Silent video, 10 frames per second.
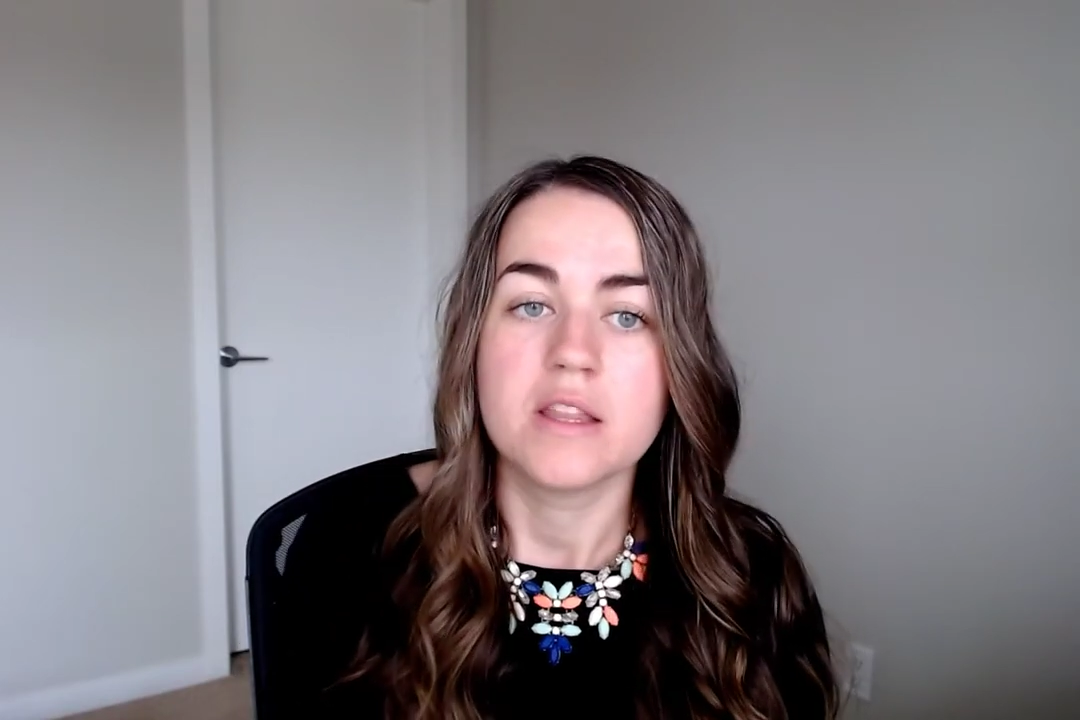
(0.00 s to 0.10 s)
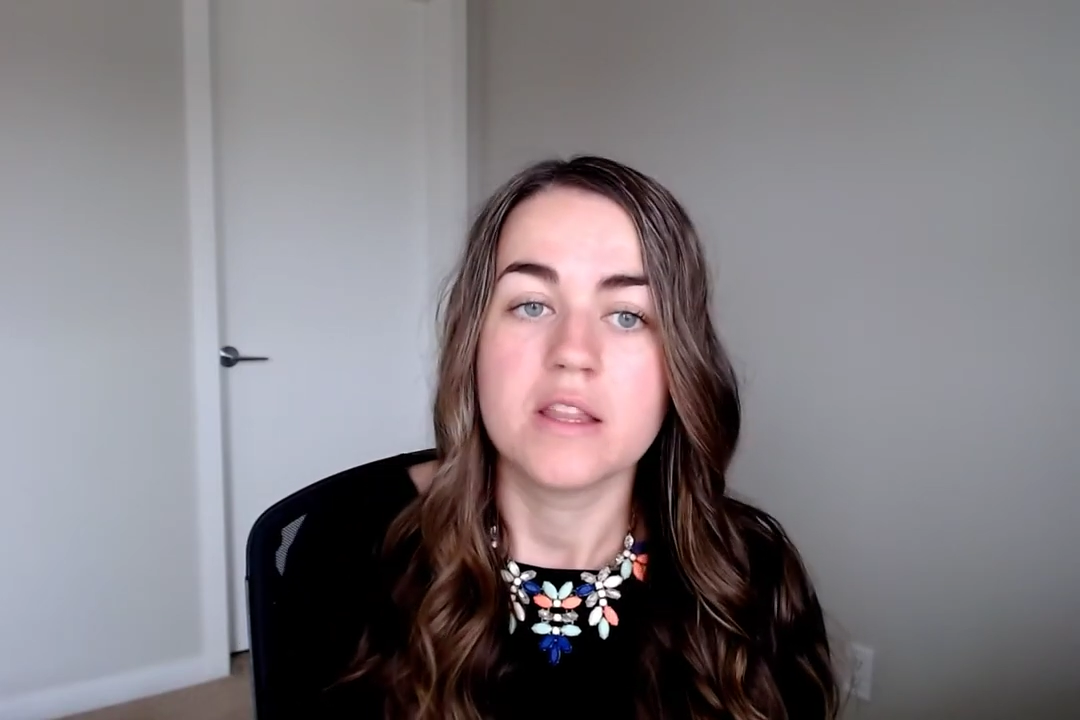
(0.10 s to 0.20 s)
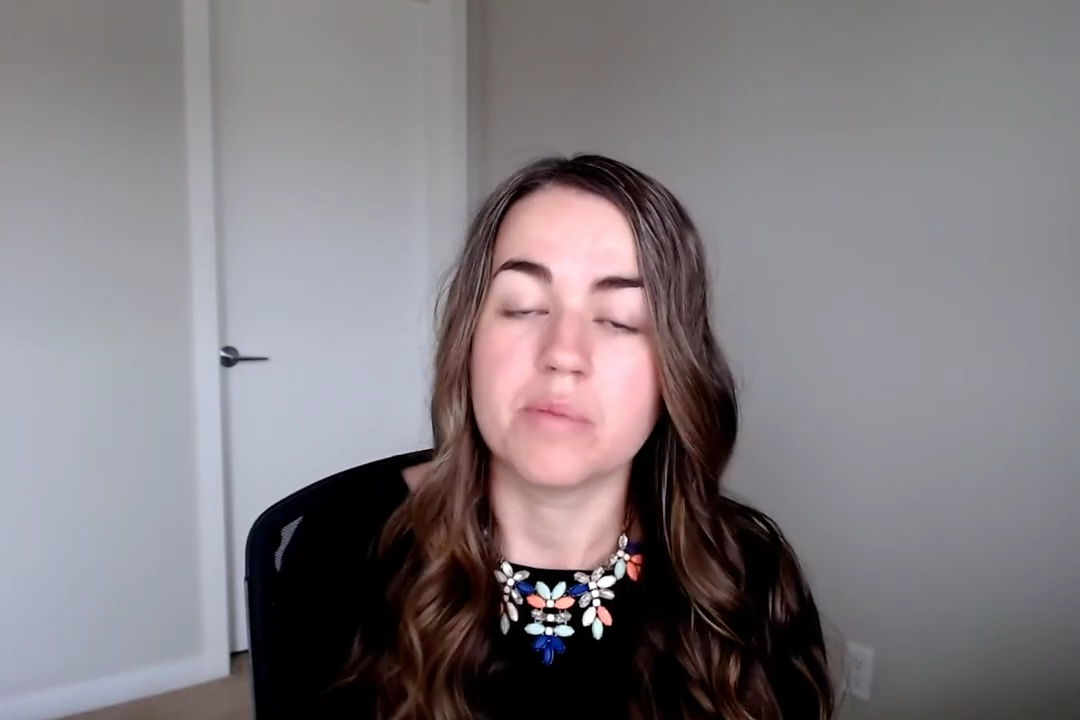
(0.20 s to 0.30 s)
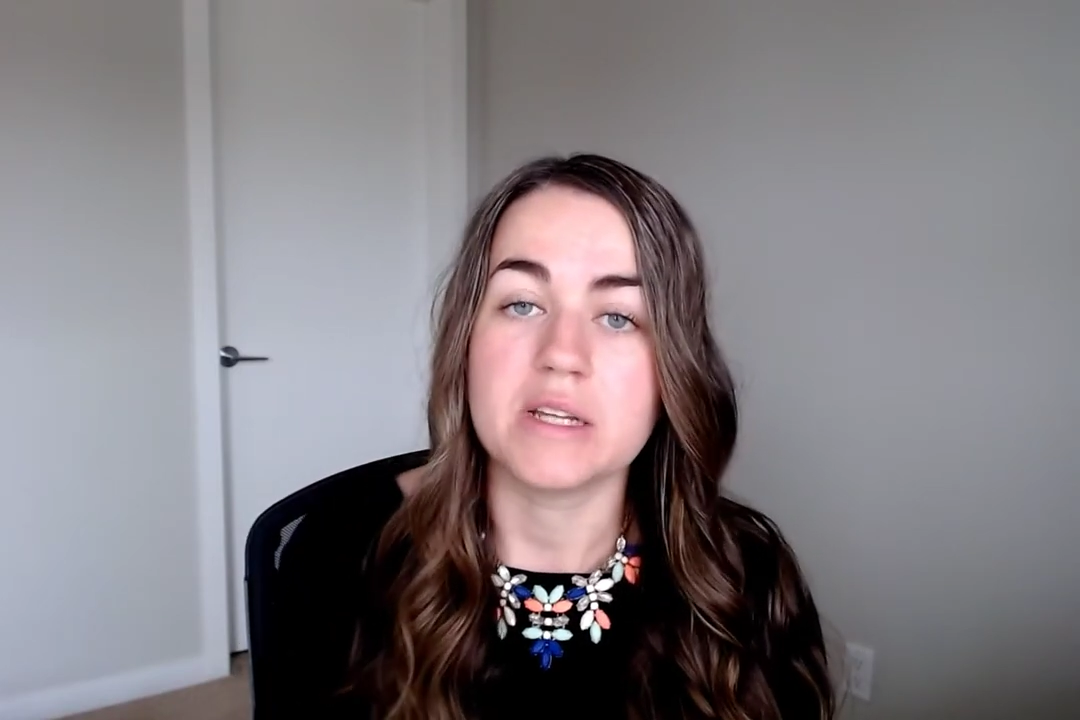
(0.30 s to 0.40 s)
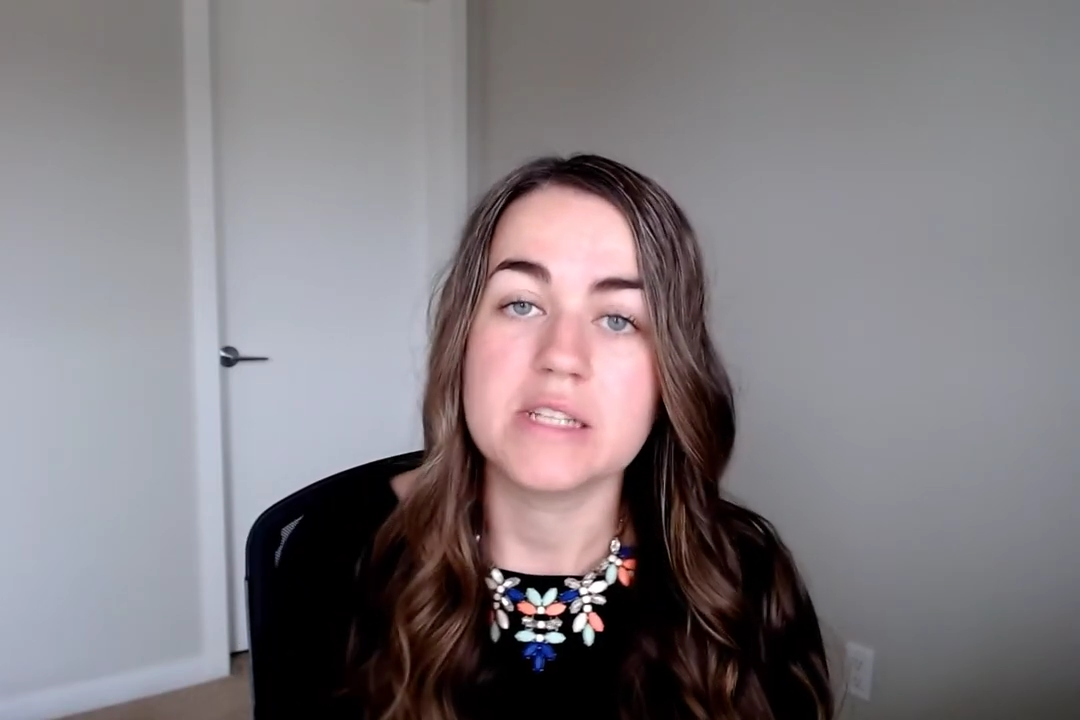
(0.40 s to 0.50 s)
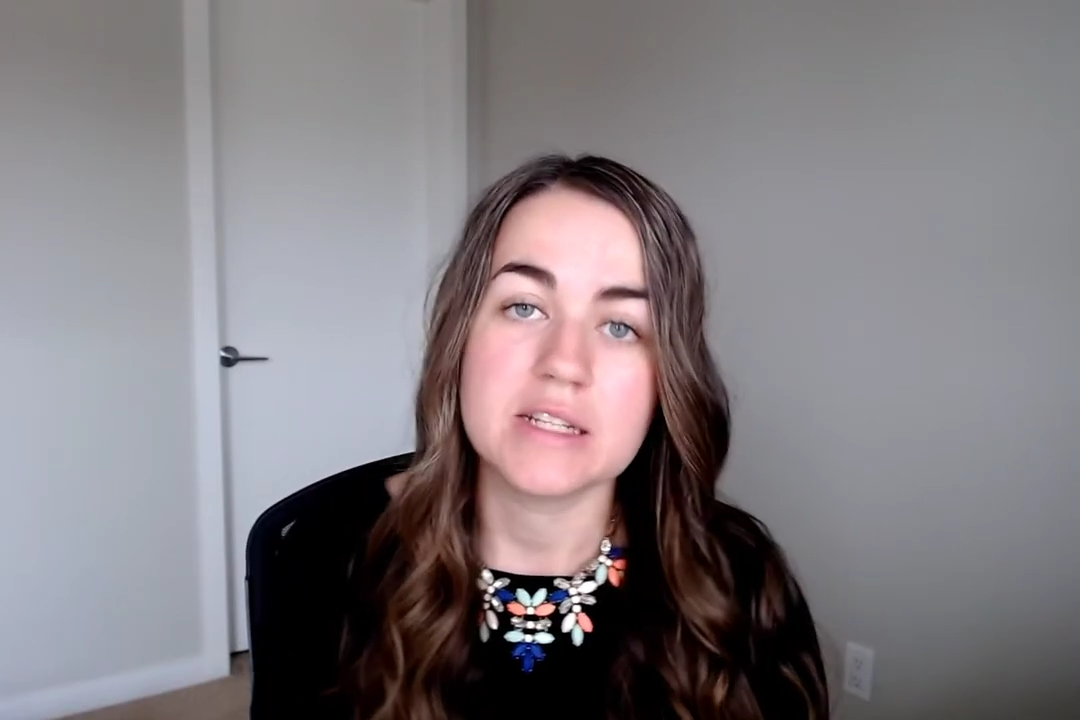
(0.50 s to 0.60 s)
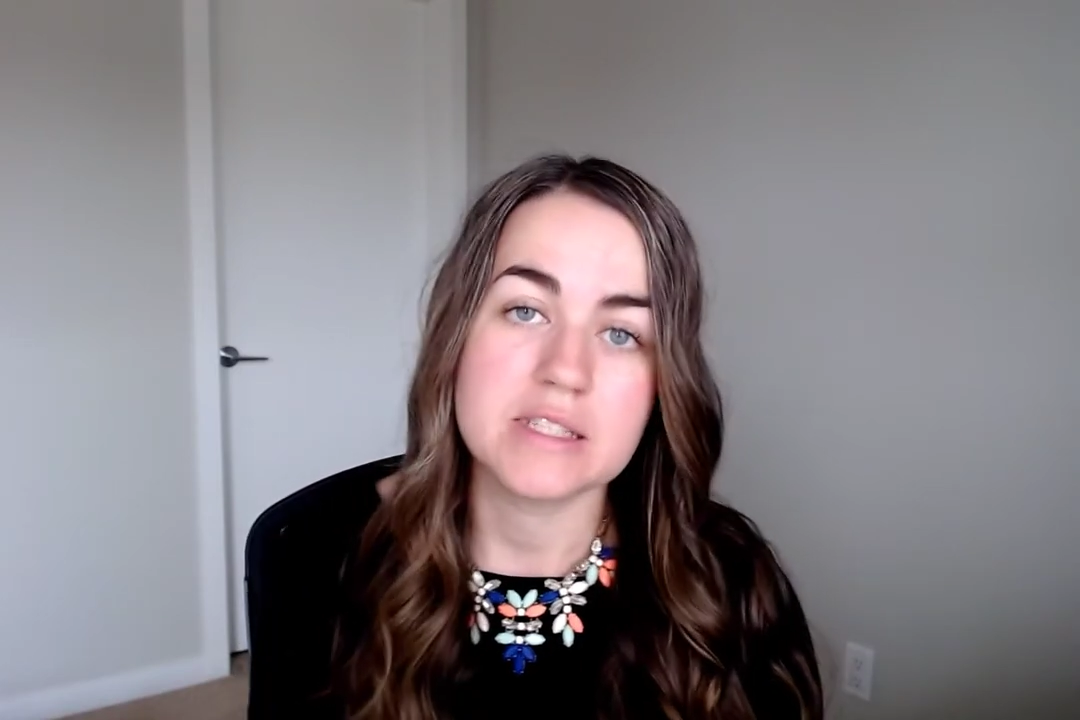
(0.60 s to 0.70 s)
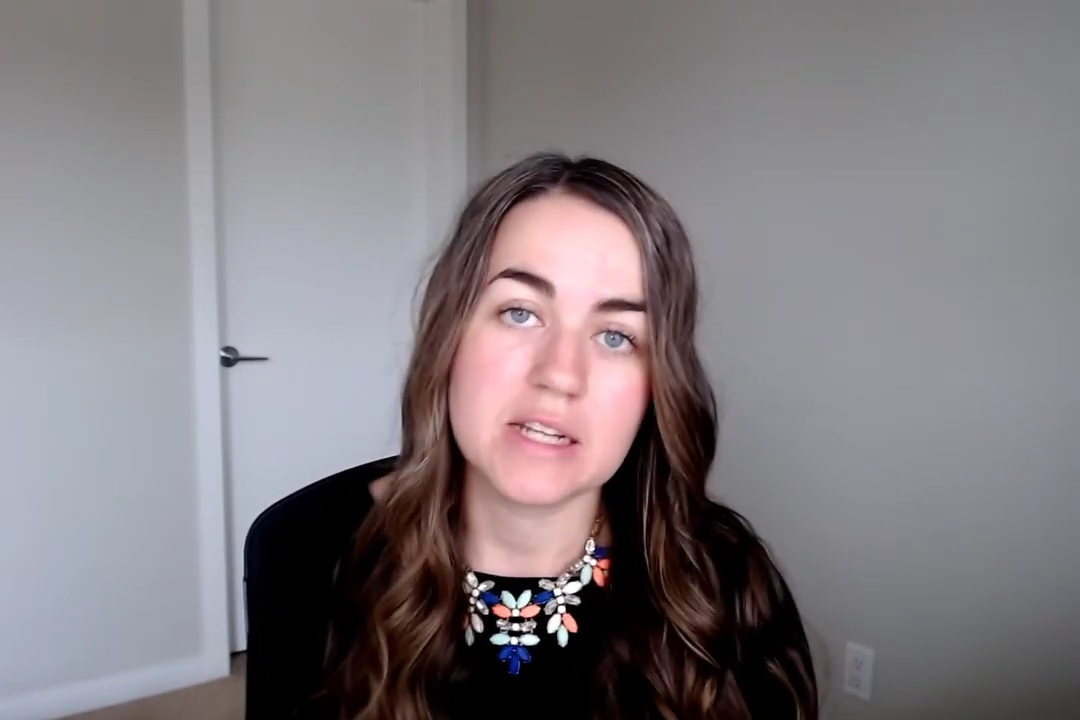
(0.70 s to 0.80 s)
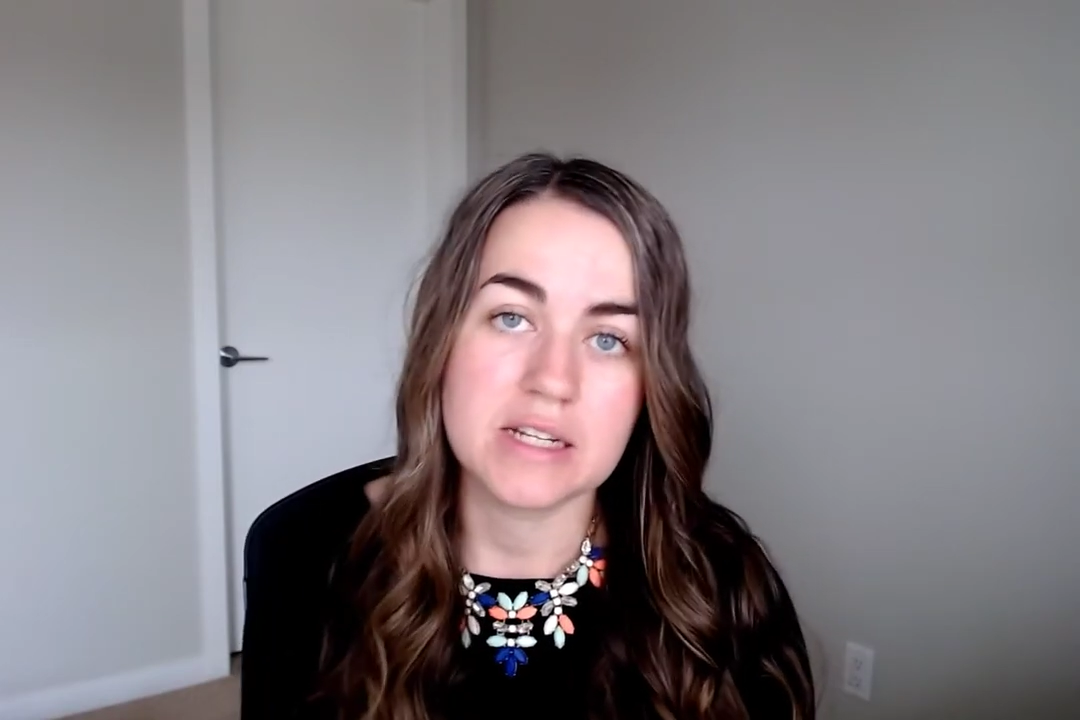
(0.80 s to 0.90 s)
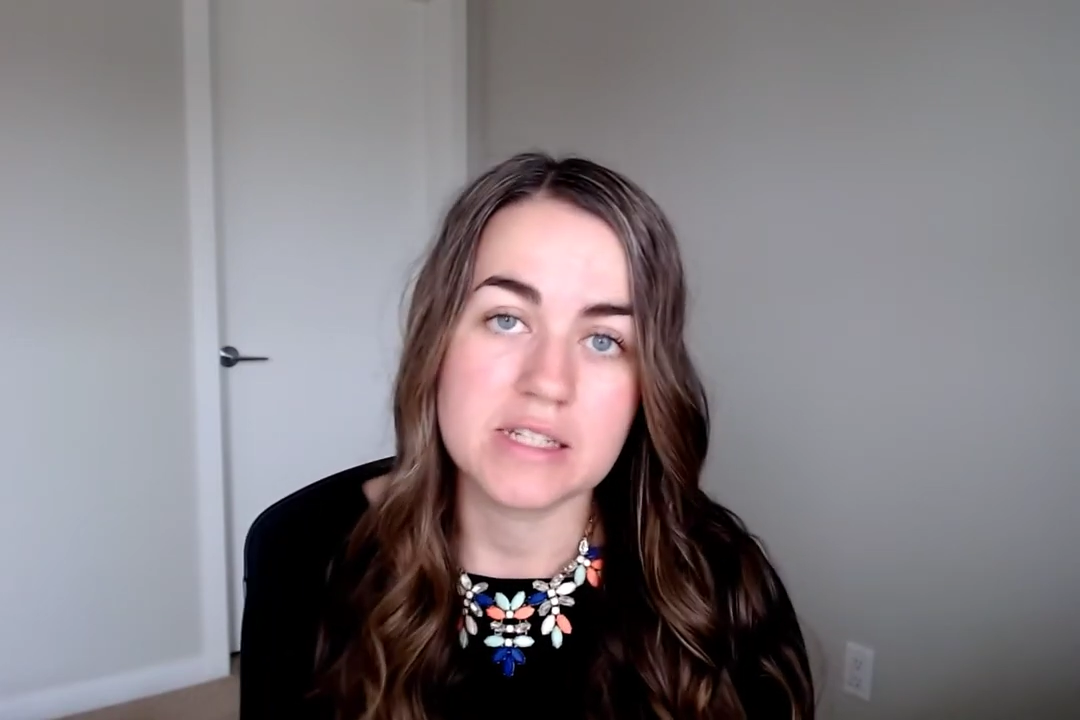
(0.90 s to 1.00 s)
The blood test that I